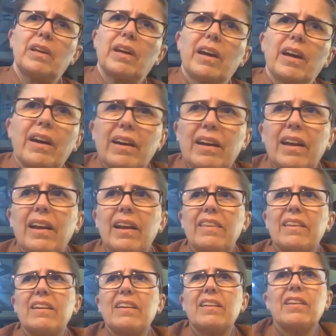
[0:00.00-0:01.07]
Yeah, and I
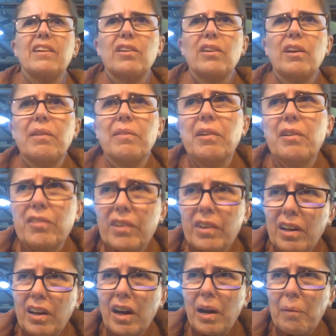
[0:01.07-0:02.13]
think there's a
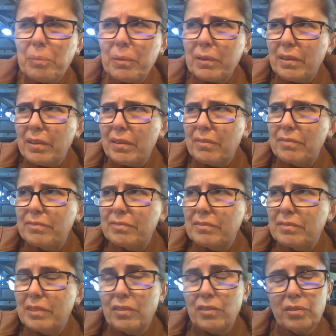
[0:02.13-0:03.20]
couple of
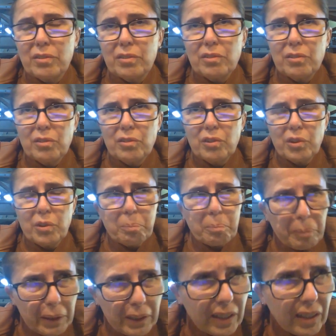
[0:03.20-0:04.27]
this. You're
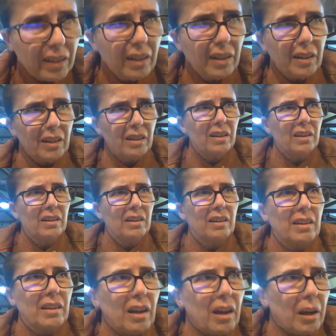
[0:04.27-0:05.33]
picking on
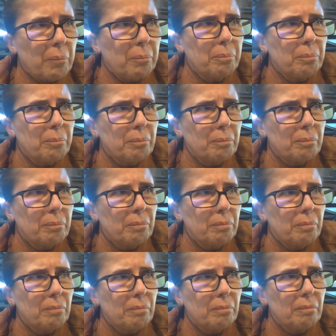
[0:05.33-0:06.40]

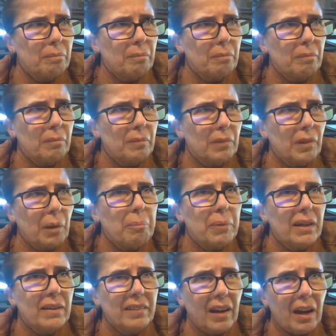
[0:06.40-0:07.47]
a
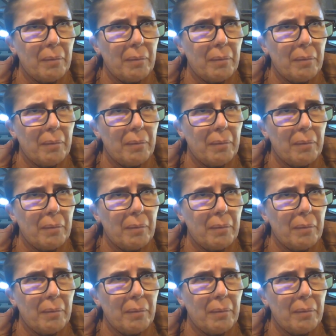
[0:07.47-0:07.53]
big